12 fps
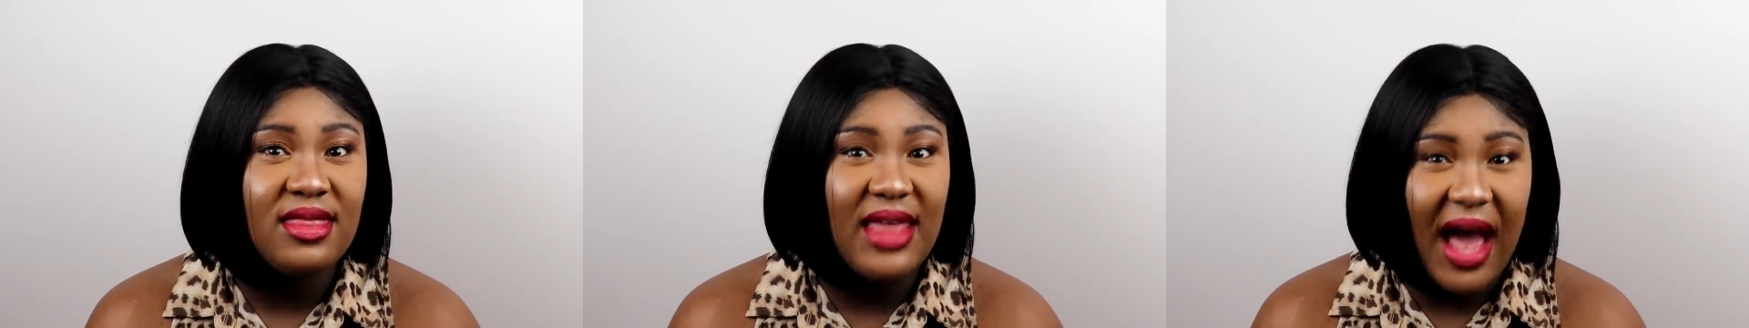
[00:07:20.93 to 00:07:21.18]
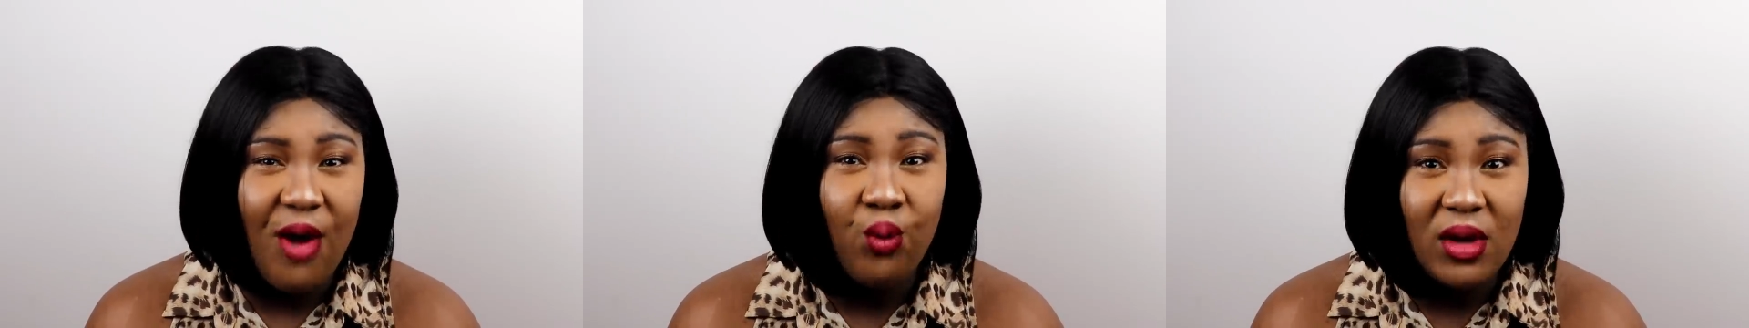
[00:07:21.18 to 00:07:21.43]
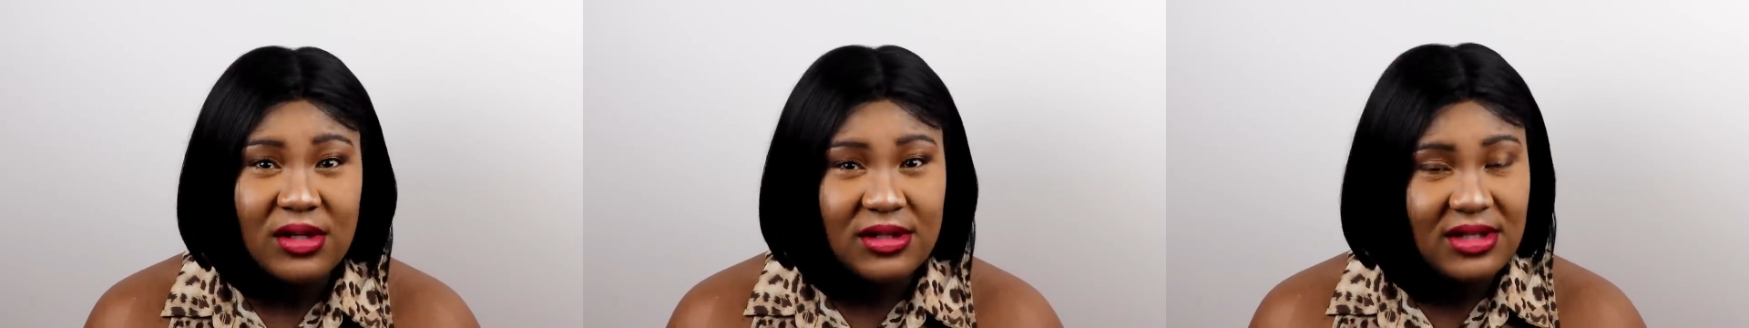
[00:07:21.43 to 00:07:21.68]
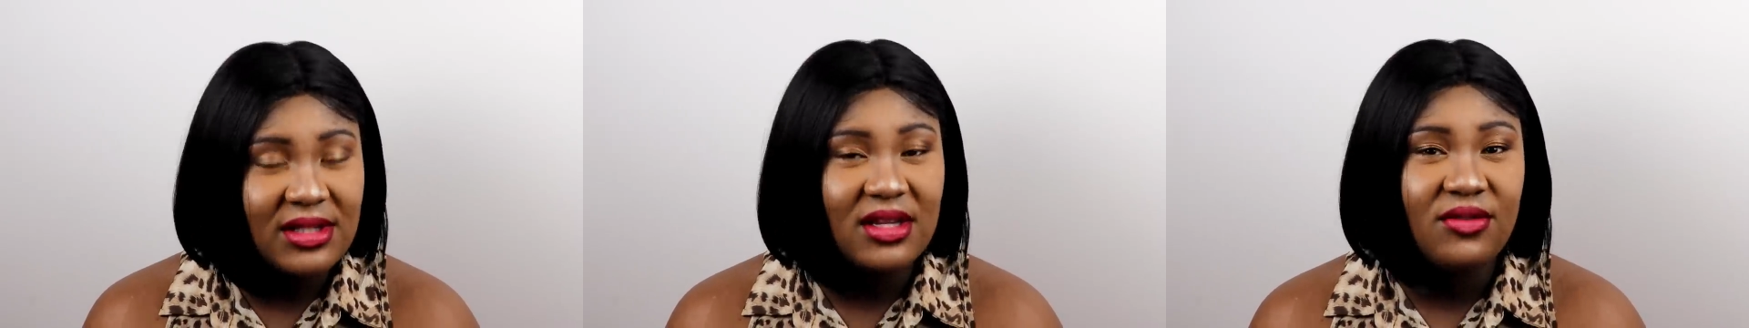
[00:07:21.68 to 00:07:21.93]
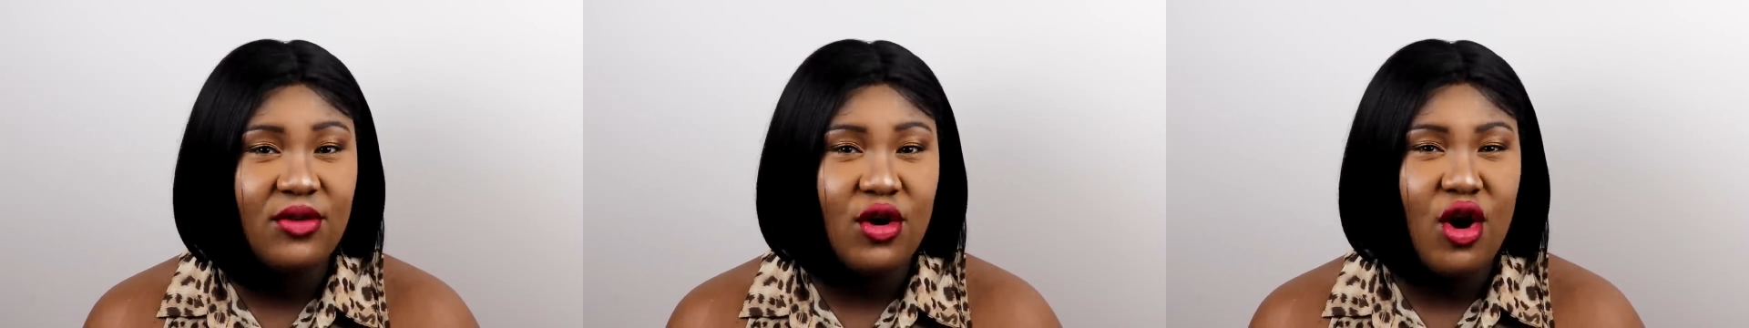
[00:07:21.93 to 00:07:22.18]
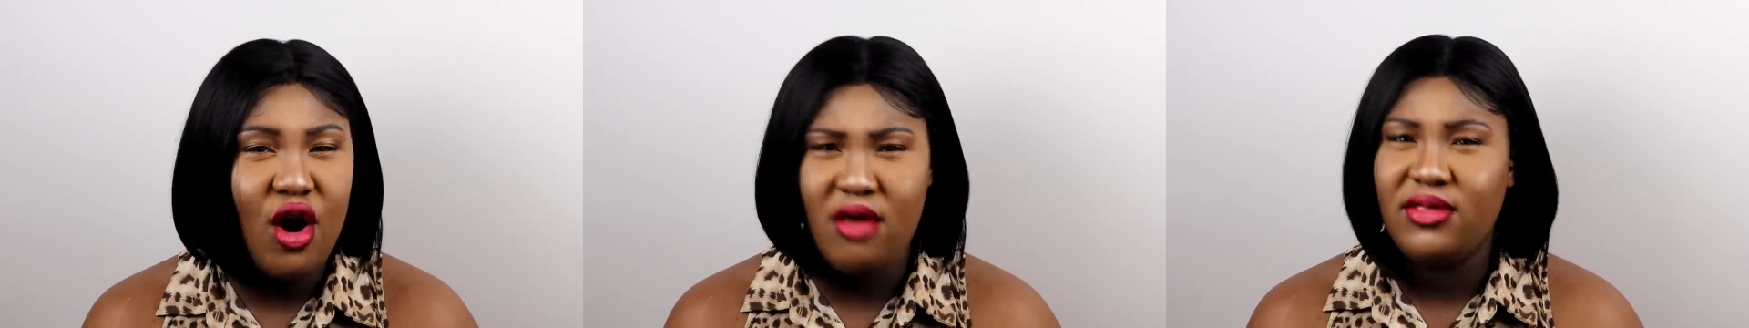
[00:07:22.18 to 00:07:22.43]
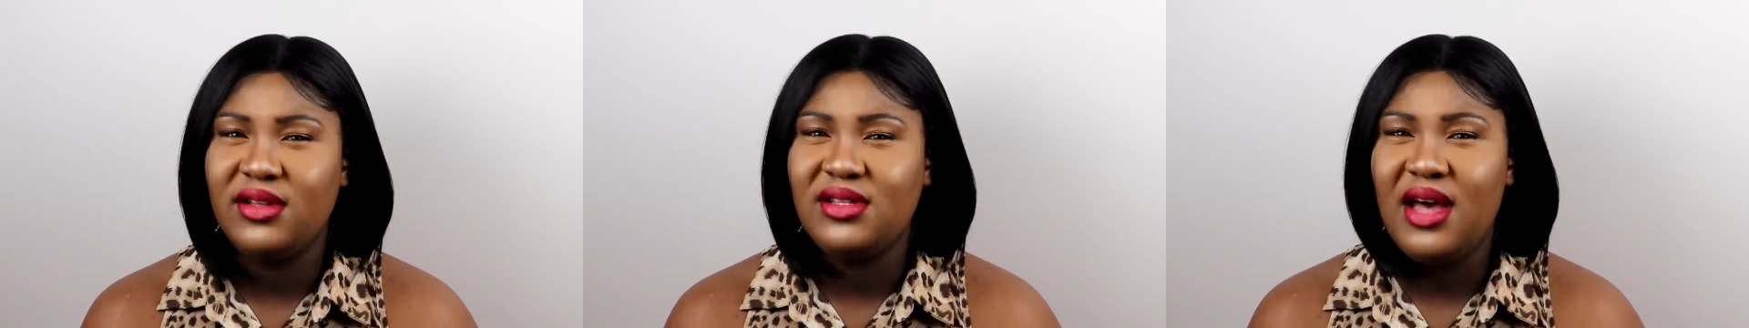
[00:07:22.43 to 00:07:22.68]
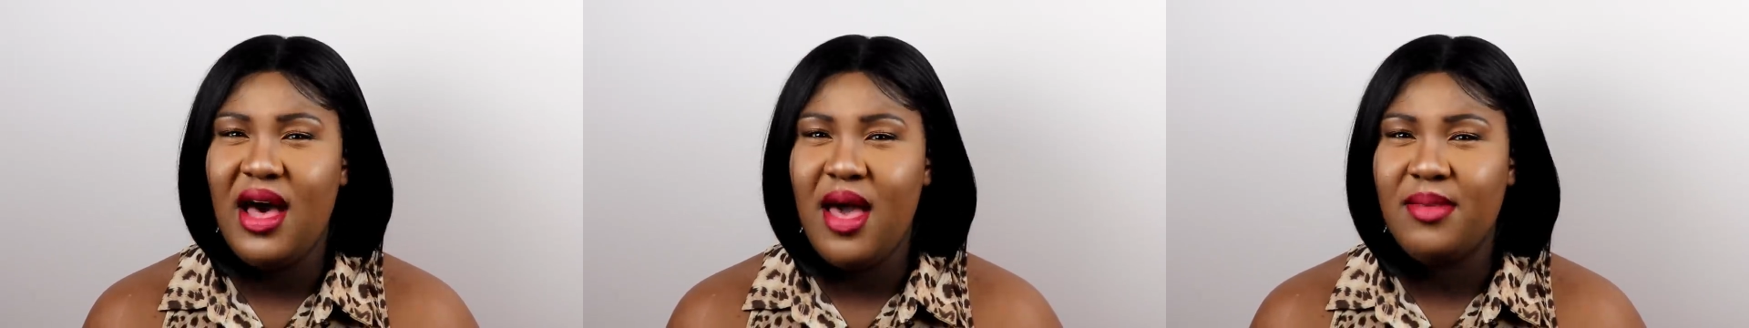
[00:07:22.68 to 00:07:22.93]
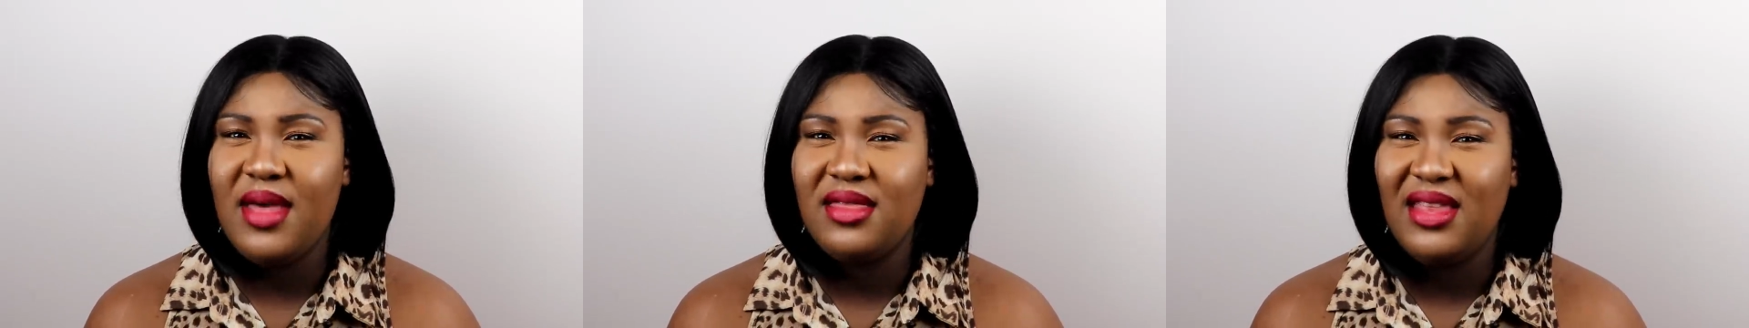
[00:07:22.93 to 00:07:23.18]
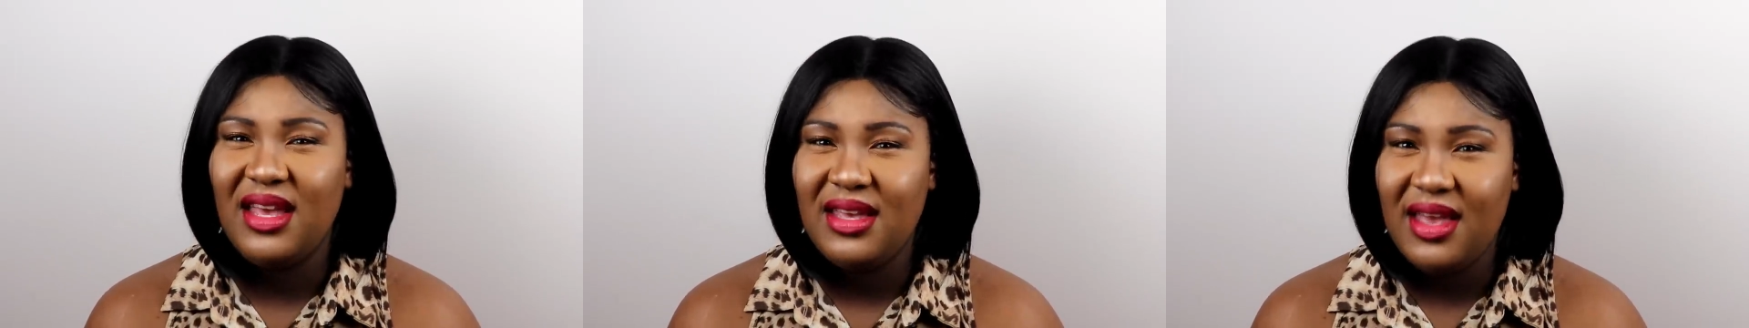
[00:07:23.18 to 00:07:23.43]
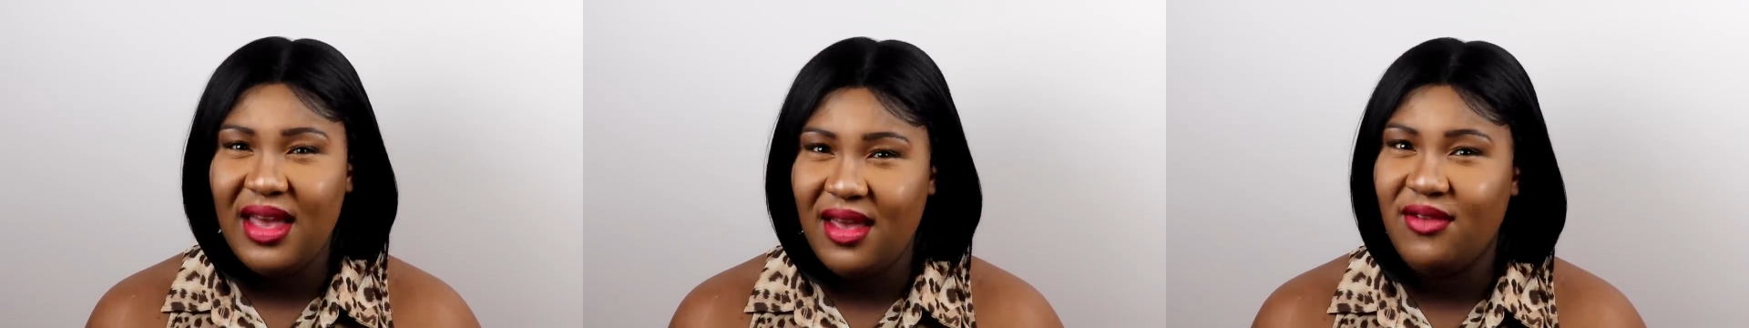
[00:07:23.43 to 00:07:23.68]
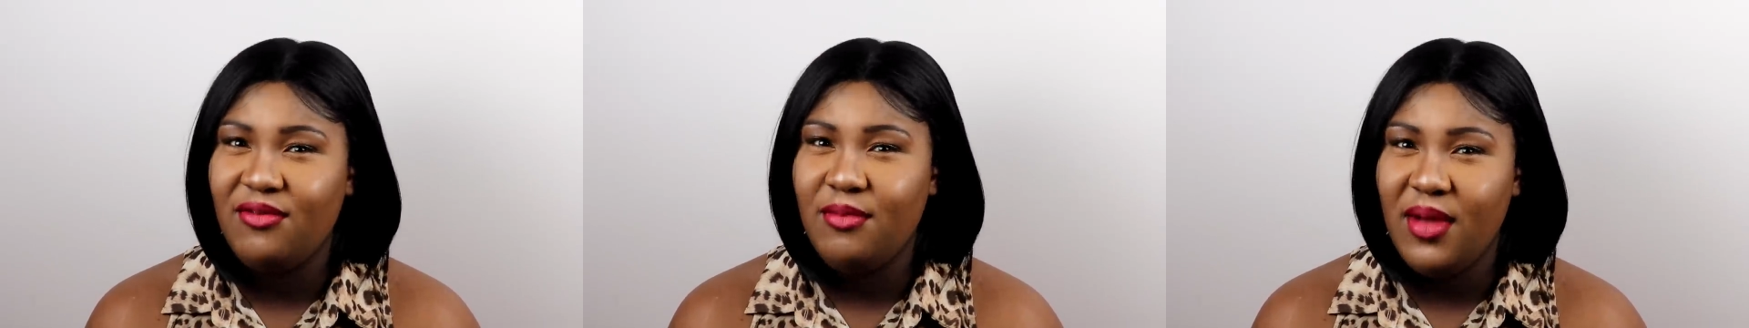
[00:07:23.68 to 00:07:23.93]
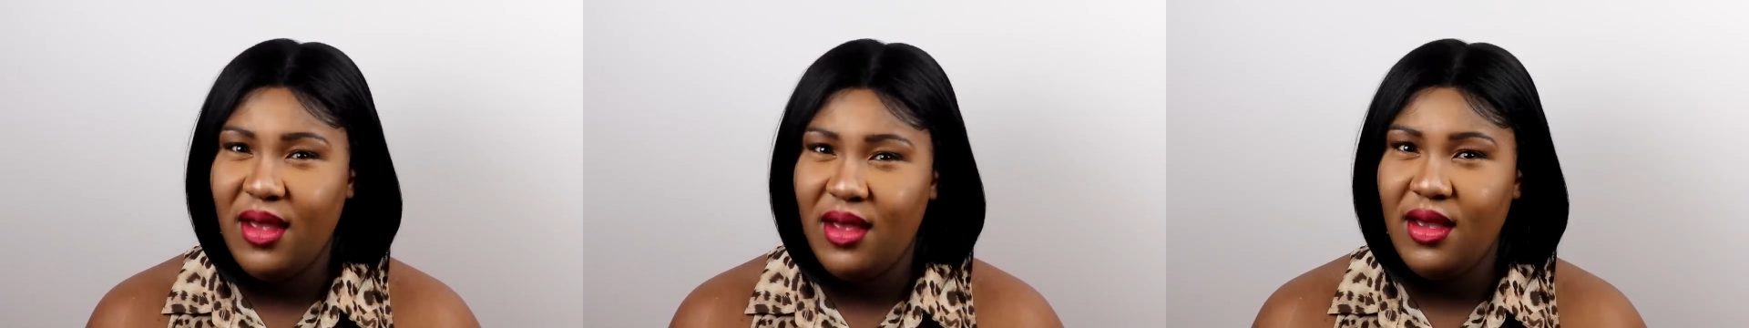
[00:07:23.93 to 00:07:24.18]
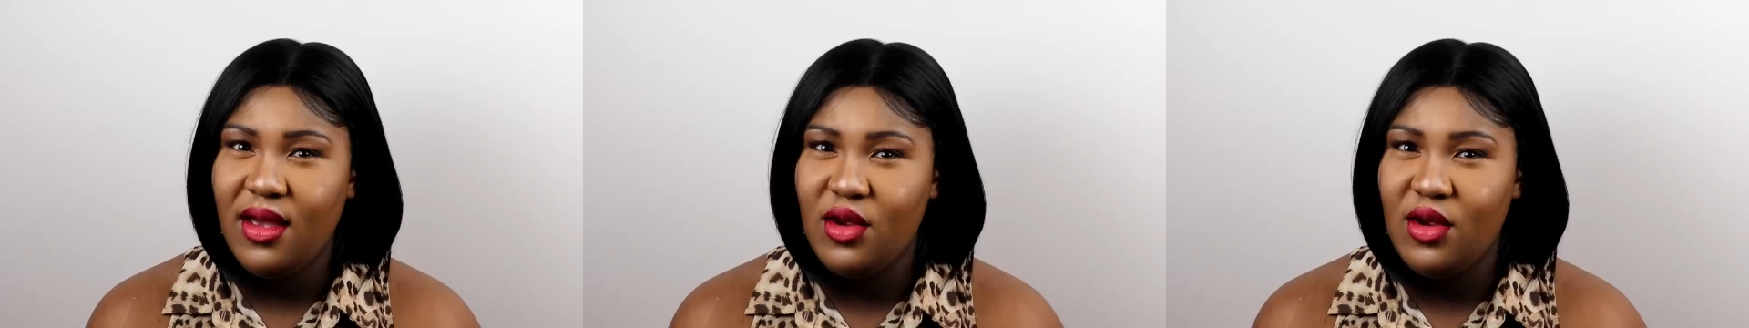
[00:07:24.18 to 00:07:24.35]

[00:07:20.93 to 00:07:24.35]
that will deliver on the time that they gave me.